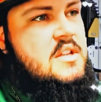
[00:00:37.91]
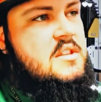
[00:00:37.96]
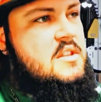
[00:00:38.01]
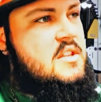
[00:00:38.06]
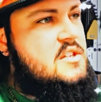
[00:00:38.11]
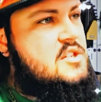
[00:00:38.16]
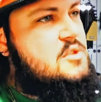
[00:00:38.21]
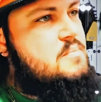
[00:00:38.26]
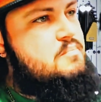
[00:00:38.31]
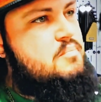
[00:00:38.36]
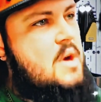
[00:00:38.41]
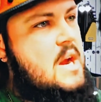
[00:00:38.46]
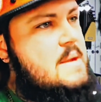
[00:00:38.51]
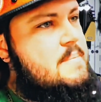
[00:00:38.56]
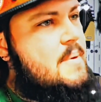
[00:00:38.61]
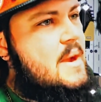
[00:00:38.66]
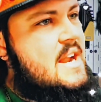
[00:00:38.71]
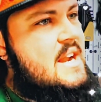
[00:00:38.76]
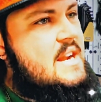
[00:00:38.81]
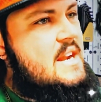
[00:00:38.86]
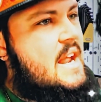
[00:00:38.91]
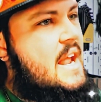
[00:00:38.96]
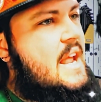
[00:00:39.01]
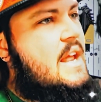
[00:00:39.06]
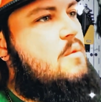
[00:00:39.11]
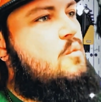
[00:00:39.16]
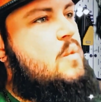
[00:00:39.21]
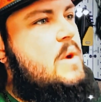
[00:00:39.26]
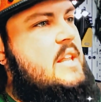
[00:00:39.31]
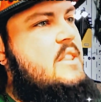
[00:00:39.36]
the spray paint
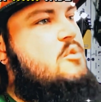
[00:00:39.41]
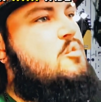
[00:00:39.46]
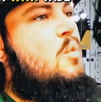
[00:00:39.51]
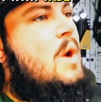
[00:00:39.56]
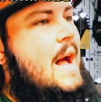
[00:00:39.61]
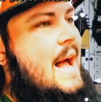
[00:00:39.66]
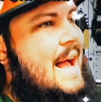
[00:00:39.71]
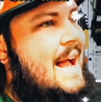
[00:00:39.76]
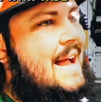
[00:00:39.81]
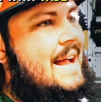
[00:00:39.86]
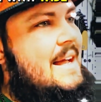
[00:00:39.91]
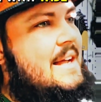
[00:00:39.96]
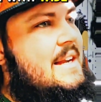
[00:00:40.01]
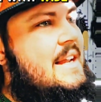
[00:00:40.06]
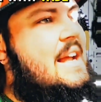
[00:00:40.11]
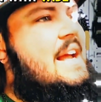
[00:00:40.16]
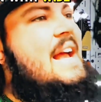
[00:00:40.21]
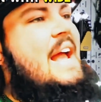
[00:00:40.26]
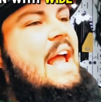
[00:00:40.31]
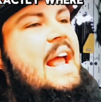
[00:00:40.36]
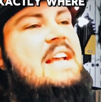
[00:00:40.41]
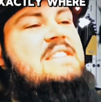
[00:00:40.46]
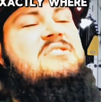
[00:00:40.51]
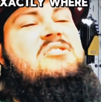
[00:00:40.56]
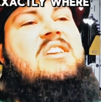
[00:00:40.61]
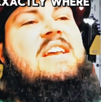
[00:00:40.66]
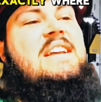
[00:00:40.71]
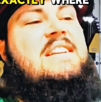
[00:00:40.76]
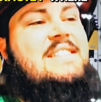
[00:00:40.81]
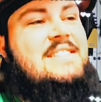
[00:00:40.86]
can width wide,
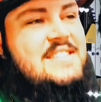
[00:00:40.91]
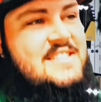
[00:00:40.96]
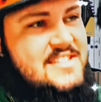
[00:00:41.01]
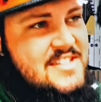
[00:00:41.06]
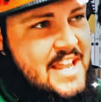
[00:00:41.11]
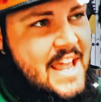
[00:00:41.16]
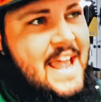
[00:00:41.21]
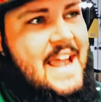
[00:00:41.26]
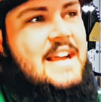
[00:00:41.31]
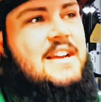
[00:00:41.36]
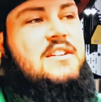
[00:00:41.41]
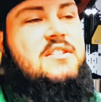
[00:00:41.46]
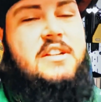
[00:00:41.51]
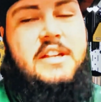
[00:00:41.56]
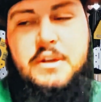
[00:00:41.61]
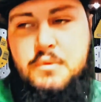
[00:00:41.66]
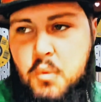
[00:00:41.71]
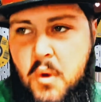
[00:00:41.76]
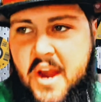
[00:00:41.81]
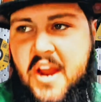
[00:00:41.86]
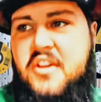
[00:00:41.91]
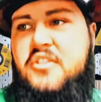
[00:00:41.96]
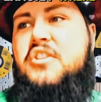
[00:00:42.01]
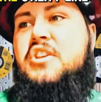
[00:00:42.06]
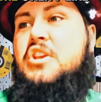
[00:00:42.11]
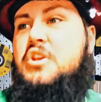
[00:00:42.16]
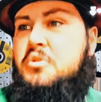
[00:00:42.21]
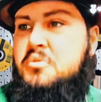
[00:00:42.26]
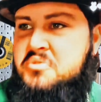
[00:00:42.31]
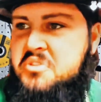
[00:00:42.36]
is exactly where
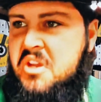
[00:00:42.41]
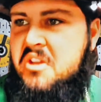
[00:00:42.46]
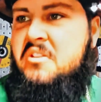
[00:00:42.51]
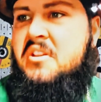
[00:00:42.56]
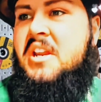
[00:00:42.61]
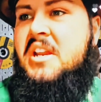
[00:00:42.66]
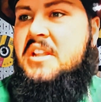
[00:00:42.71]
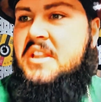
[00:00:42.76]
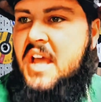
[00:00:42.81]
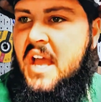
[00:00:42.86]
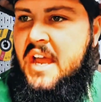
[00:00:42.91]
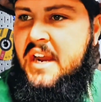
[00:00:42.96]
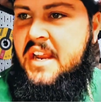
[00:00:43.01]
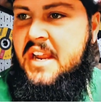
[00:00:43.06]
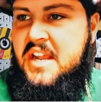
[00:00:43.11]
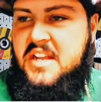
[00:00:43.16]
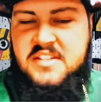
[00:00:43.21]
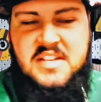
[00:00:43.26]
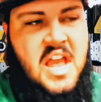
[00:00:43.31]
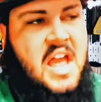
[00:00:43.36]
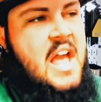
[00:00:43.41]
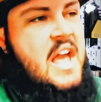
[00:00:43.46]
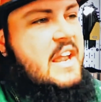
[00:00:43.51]
the utility line is.